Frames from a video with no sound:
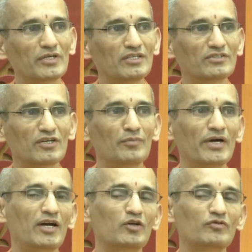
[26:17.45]
because
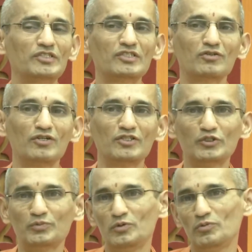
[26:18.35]
Rama had to visit all
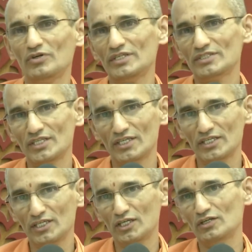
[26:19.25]
these people,
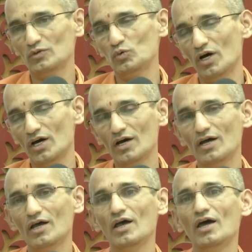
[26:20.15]
Nishada king, Guha,